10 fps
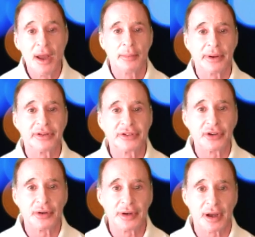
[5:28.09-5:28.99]
but the
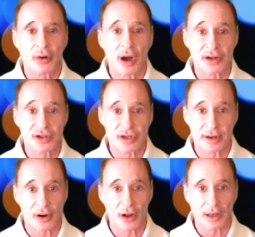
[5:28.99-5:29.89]
studio hushed
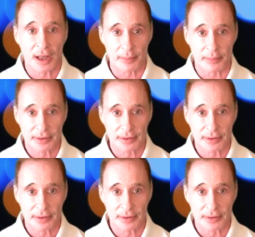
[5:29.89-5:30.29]
it all up.